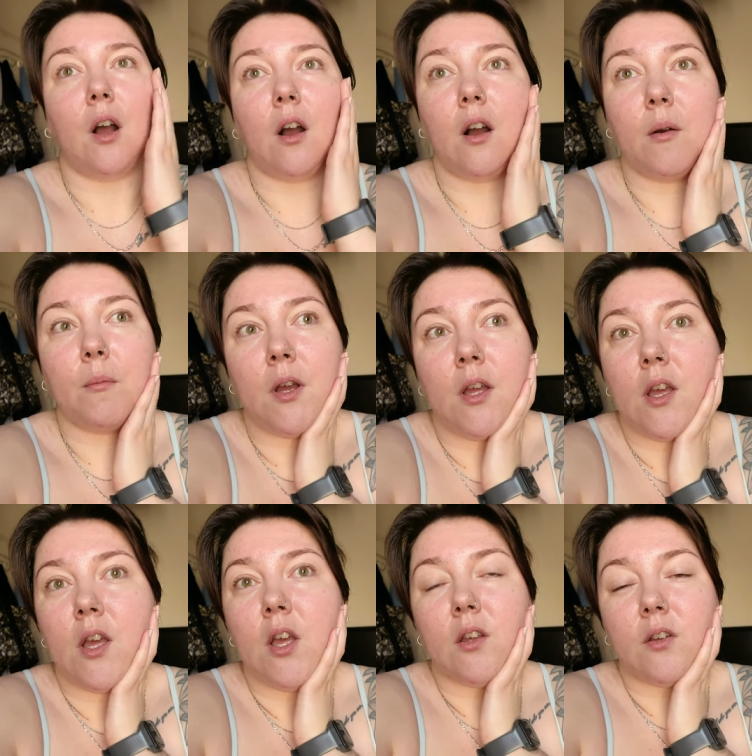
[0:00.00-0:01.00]
I'm
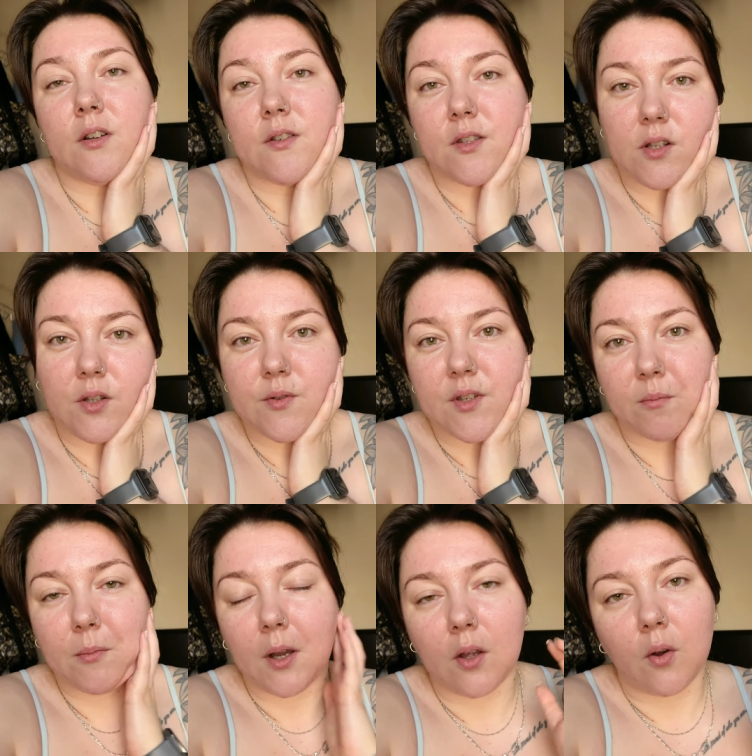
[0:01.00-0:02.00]
gonna still using
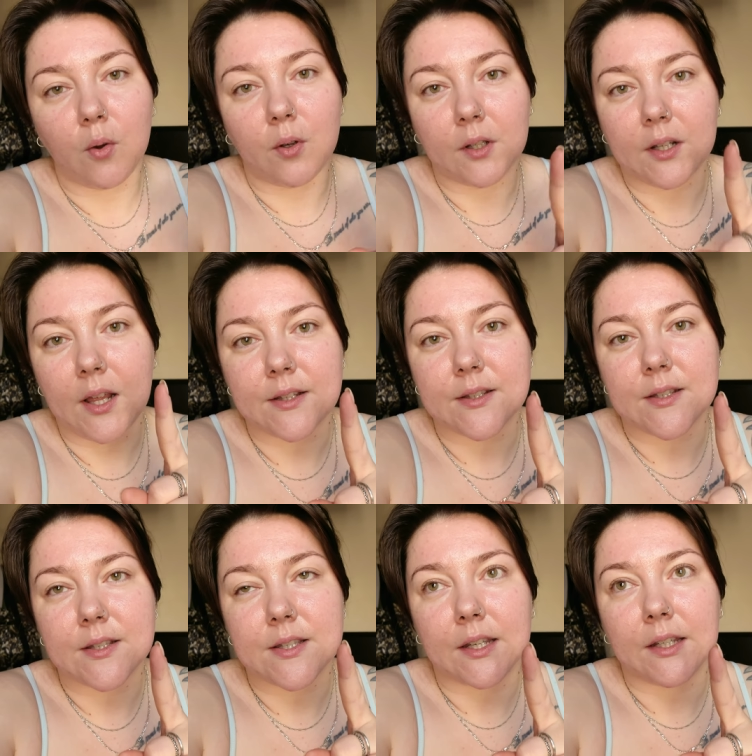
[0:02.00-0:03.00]
my oil
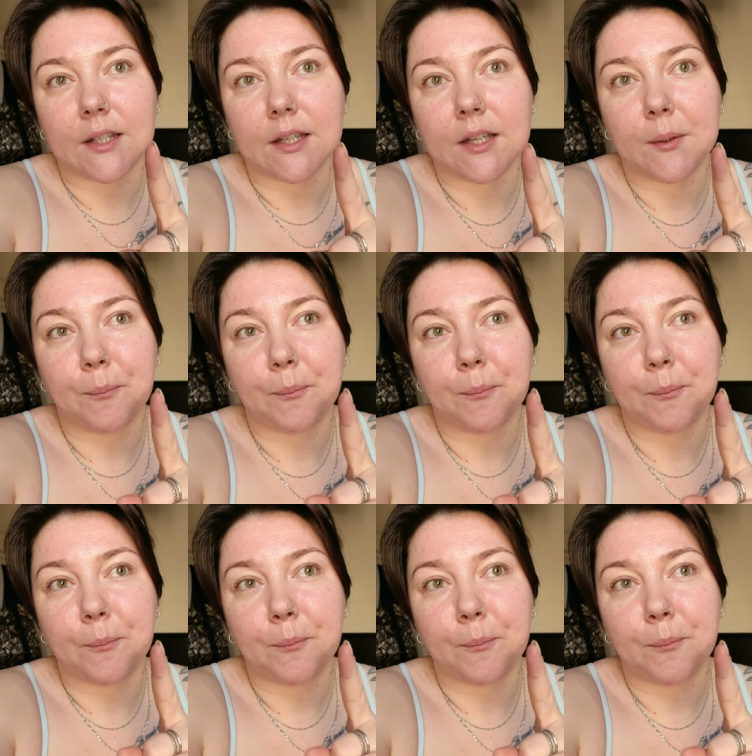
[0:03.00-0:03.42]
cleansing